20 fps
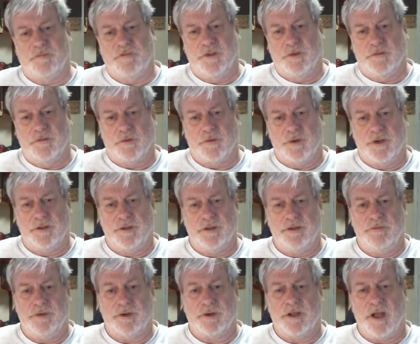Feel free to
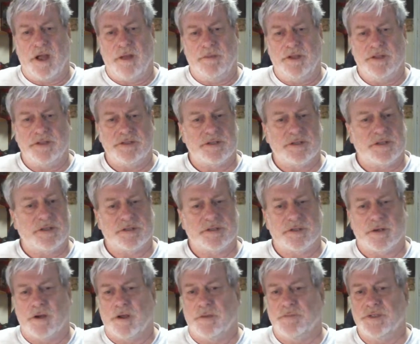leave your comments. Unless
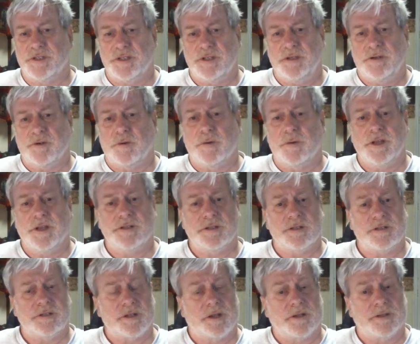they're obscene or
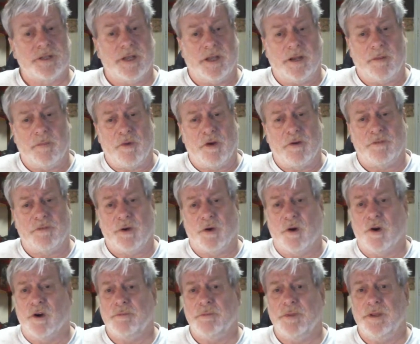racist, I'll take them off in a
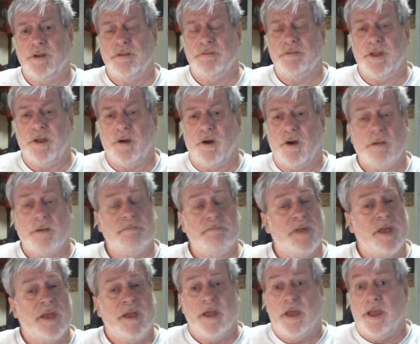heartbeat if they are.
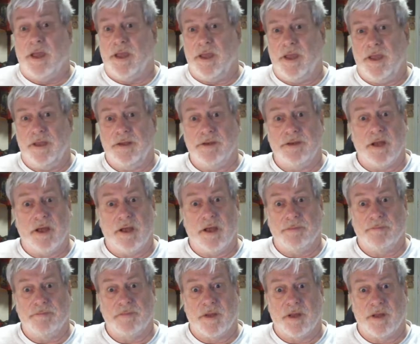And
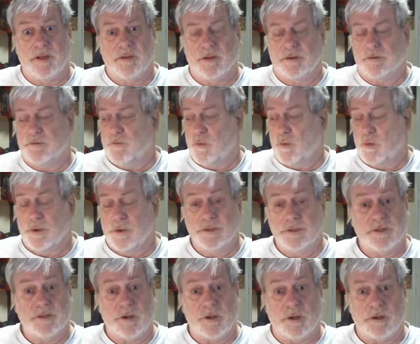look forward
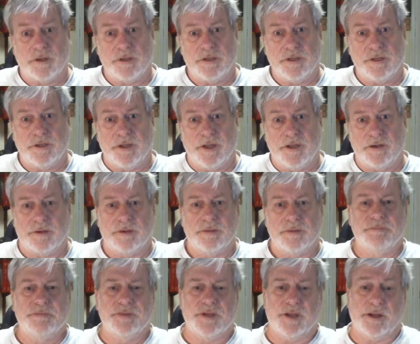to talking to you later.
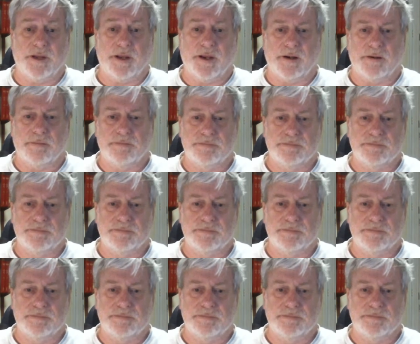Take care.